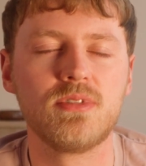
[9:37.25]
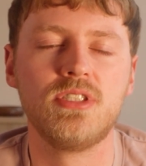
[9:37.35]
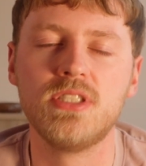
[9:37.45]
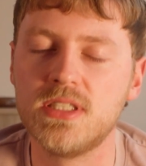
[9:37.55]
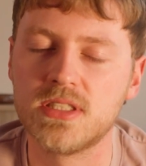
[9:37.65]

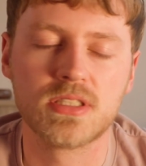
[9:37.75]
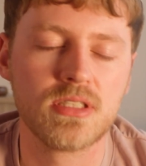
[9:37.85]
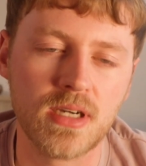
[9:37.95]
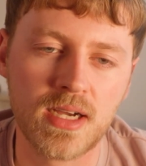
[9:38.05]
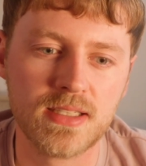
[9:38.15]
Jesus
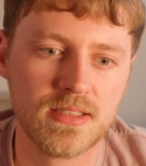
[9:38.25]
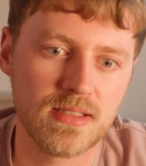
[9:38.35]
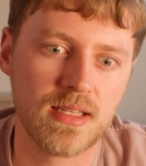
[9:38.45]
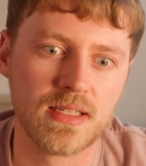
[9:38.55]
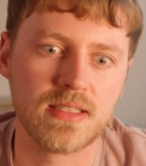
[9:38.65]

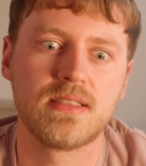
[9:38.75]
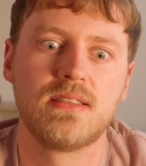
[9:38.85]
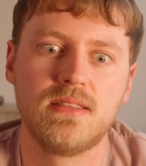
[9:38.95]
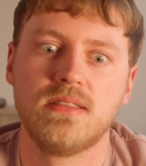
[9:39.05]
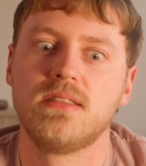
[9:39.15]
Christ, like,
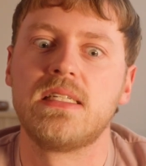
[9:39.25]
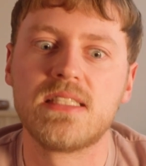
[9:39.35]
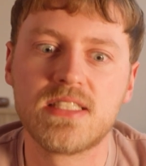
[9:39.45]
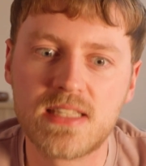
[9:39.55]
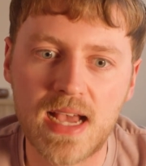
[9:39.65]

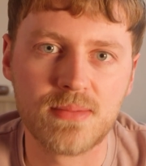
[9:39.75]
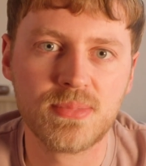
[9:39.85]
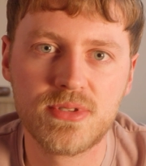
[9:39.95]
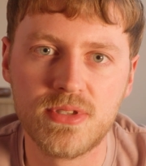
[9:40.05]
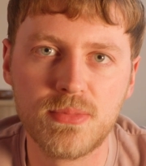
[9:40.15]
it
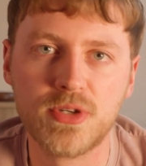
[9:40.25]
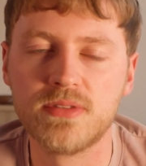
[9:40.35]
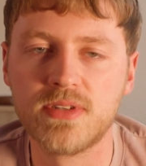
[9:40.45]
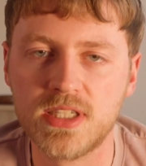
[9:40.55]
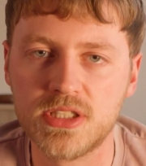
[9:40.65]
saps your
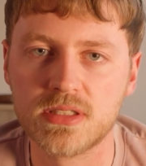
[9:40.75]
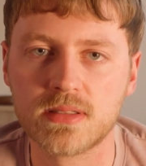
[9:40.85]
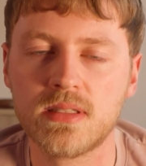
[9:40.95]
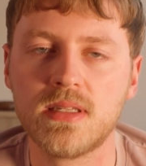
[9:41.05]
motivation.